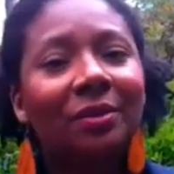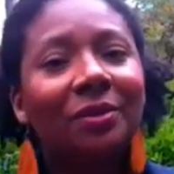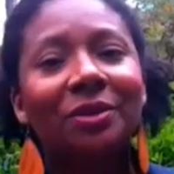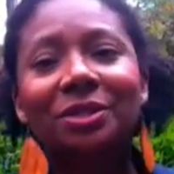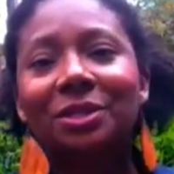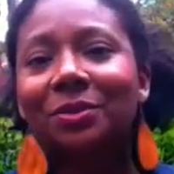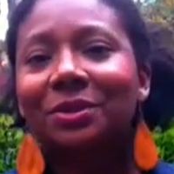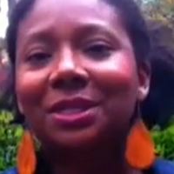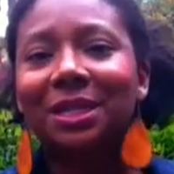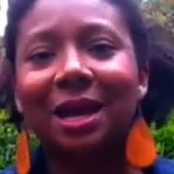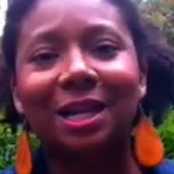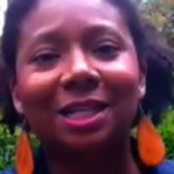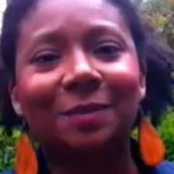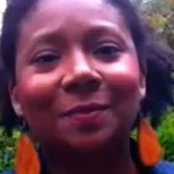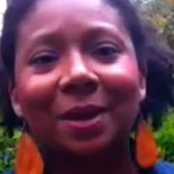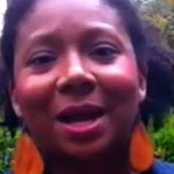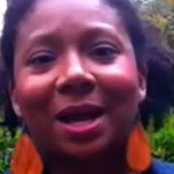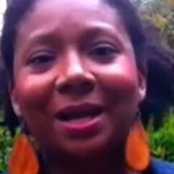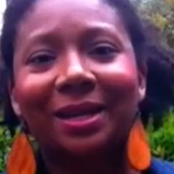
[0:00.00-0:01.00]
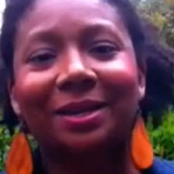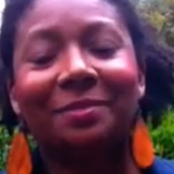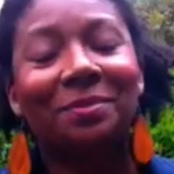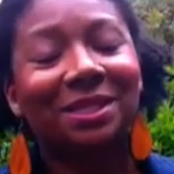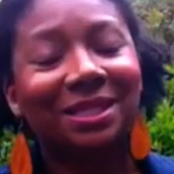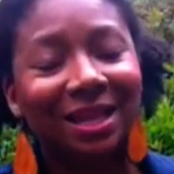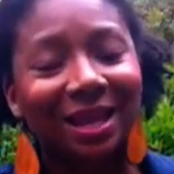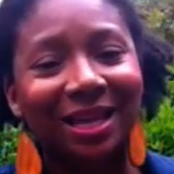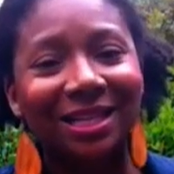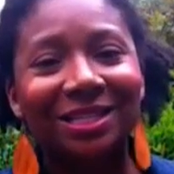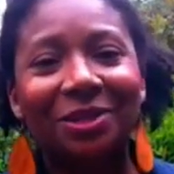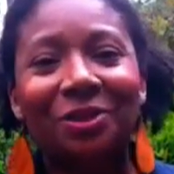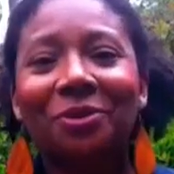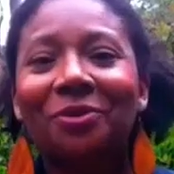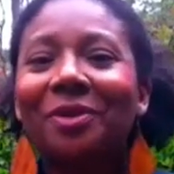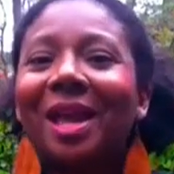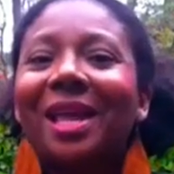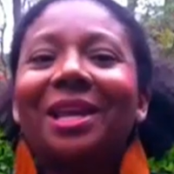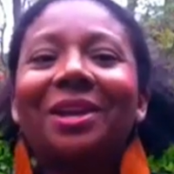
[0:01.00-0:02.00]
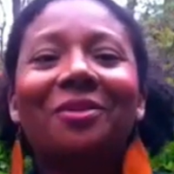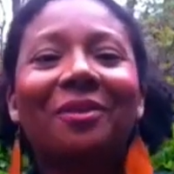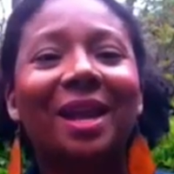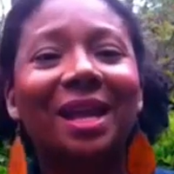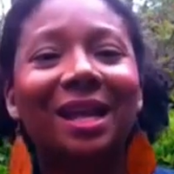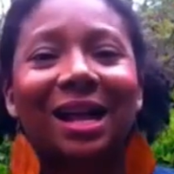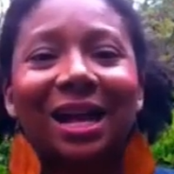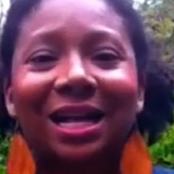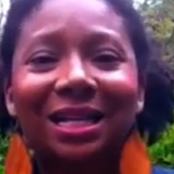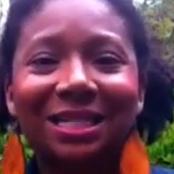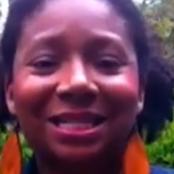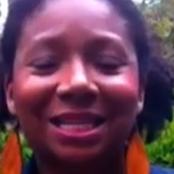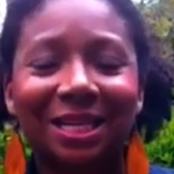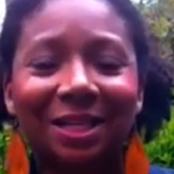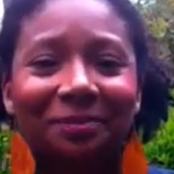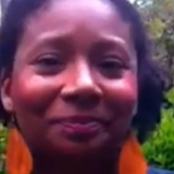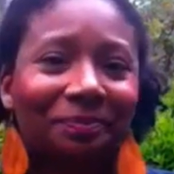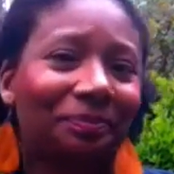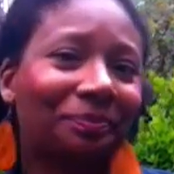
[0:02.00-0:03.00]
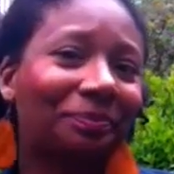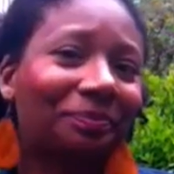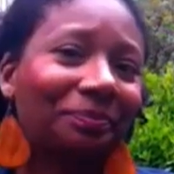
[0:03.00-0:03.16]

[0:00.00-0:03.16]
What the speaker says: there's no science behind it besides creating great content,